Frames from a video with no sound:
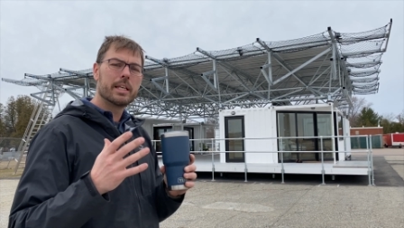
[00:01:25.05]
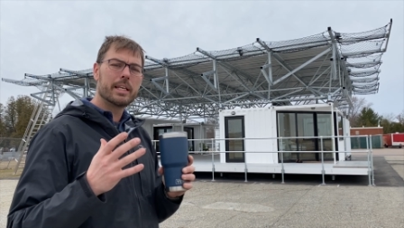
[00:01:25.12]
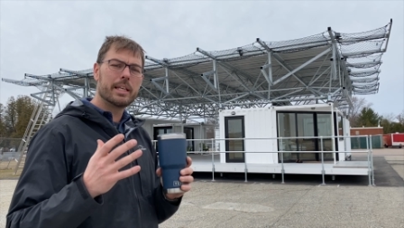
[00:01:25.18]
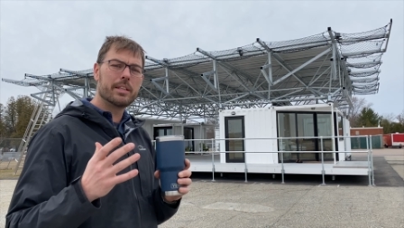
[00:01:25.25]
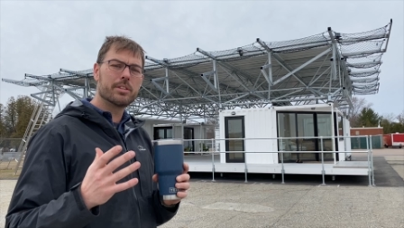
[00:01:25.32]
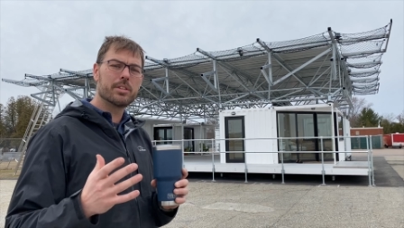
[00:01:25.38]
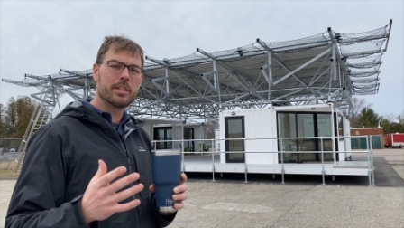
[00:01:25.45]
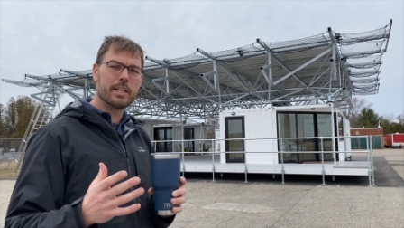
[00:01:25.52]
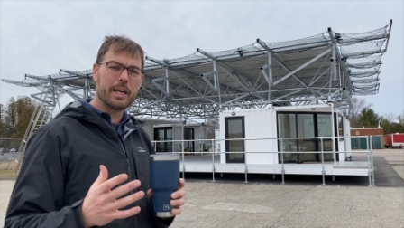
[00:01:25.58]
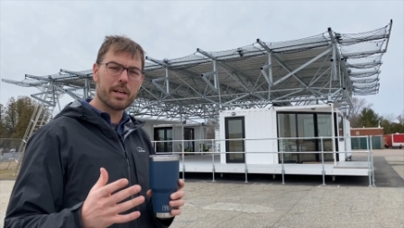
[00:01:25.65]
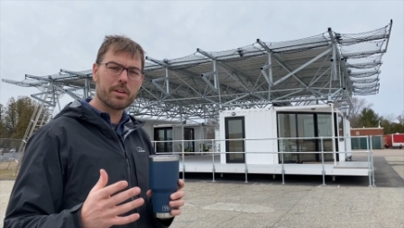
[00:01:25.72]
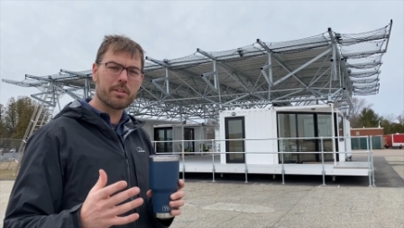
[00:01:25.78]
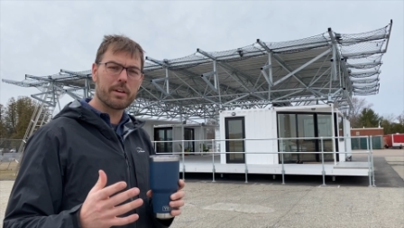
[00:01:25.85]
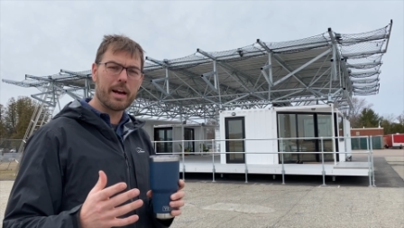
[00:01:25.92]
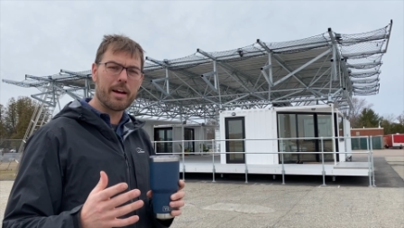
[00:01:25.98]
into the
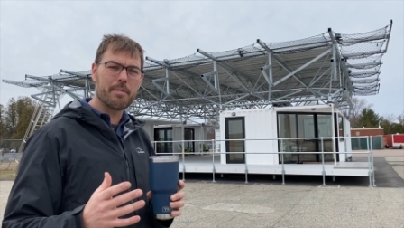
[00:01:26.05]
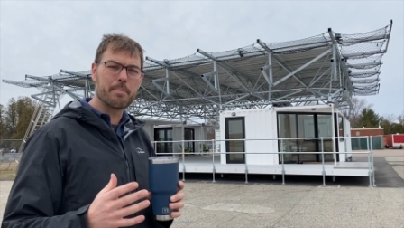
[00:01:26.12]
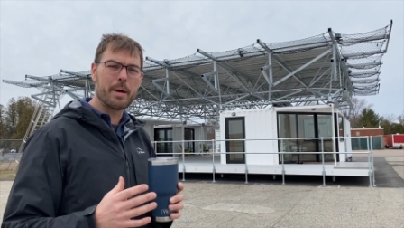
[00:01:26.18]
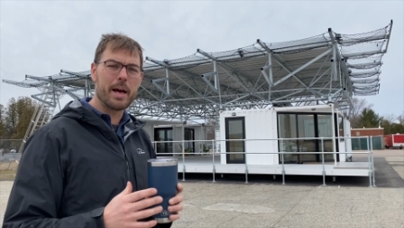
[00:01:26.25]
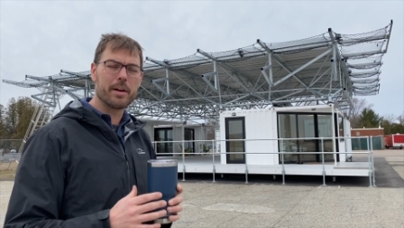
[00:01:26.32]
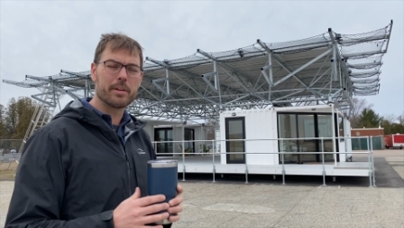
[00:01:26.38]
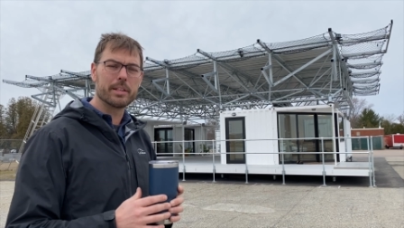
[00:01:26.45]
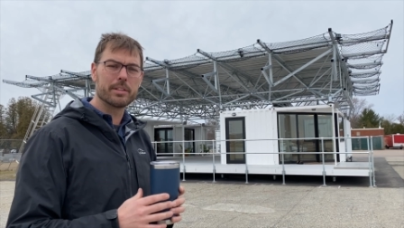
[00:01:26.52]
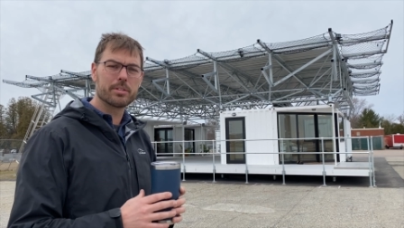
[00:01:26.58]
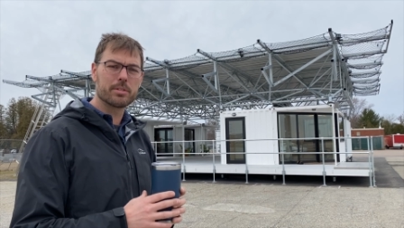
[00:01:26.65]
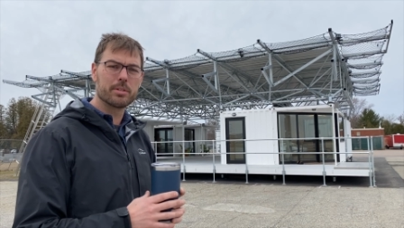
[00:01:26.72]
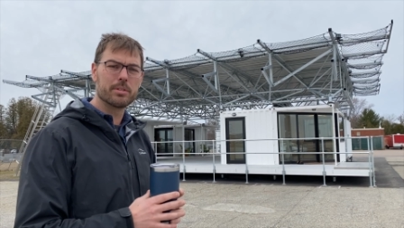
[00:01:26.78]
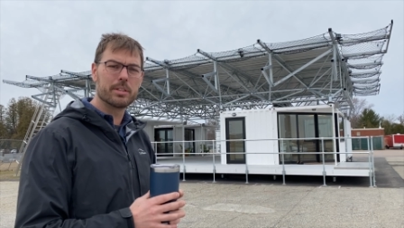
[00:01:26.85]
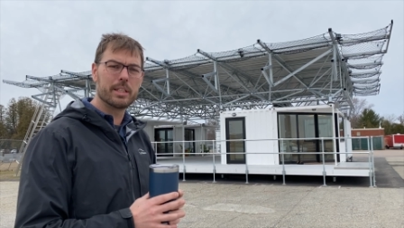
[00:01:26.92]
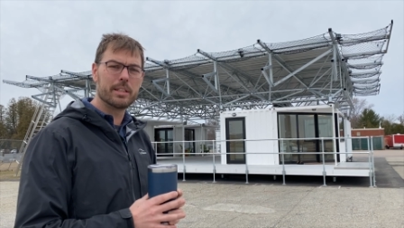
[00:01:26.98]
aircraft batteries
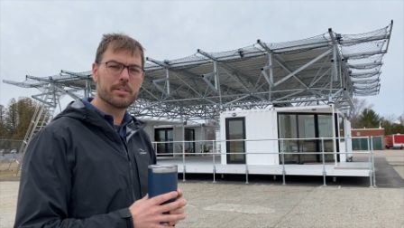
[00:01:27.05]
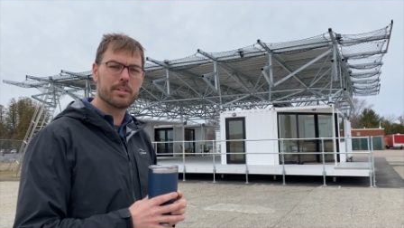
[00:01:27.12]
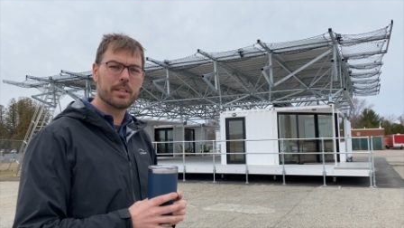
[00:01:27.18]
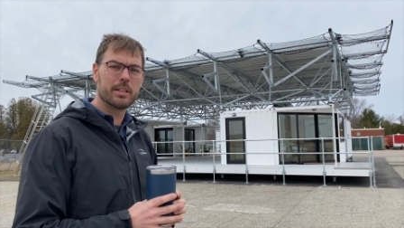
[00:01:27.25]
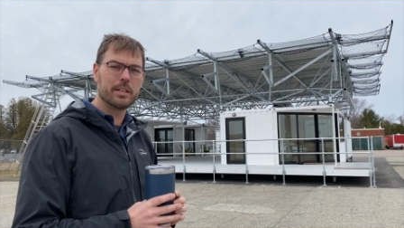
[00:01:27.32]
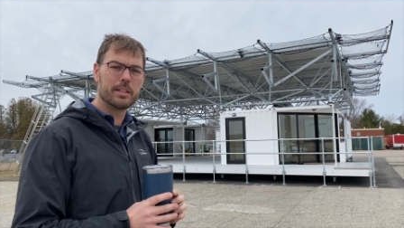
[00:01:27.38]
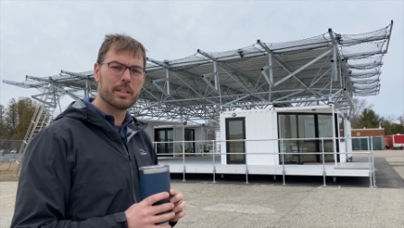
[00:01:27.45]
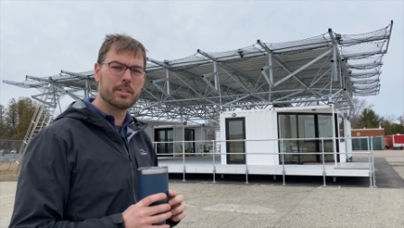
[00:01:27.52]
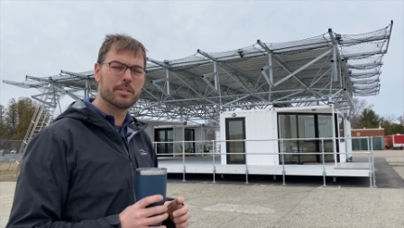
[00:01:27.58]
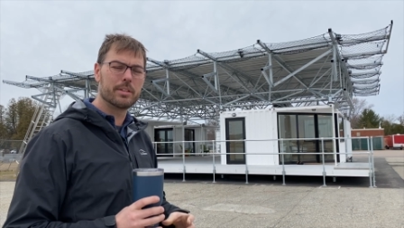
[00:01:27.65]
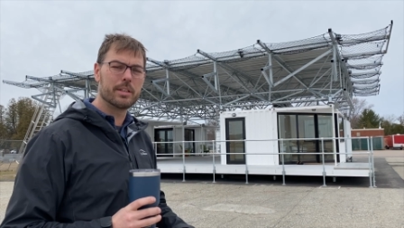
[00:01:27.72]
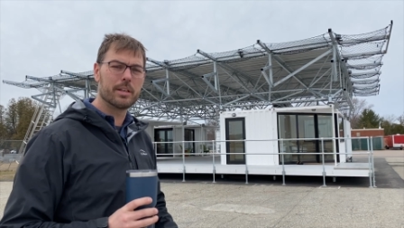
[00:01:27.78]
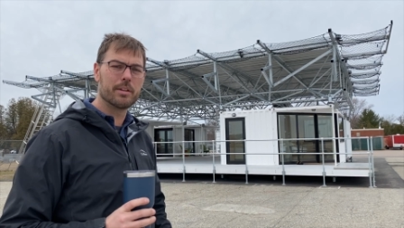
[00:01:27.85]
through DC to DC